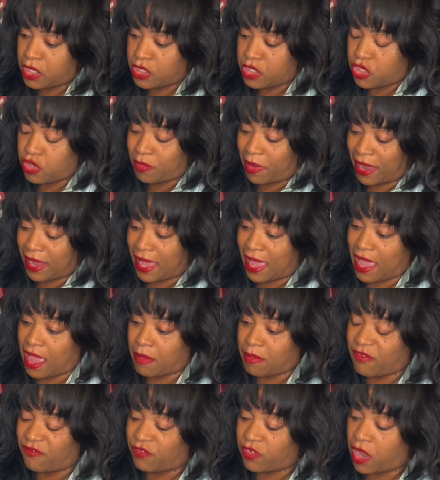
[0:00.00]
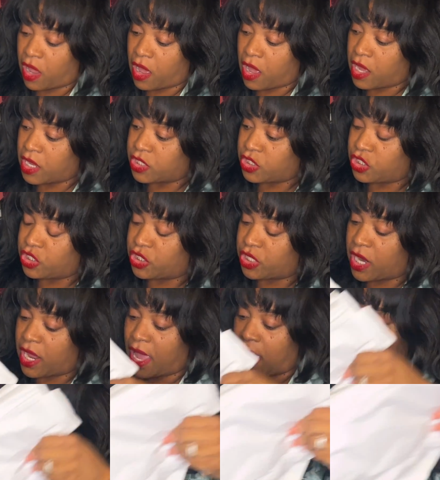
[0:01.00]
to my camouflage
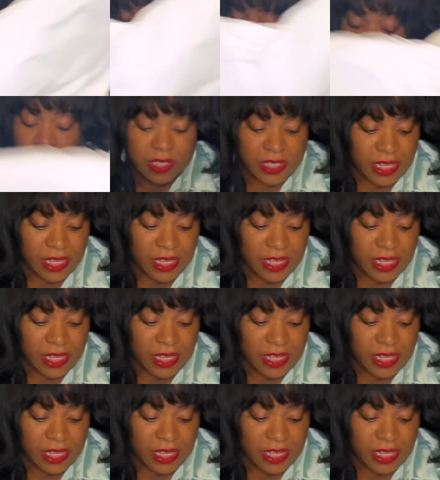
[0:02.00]
and the horse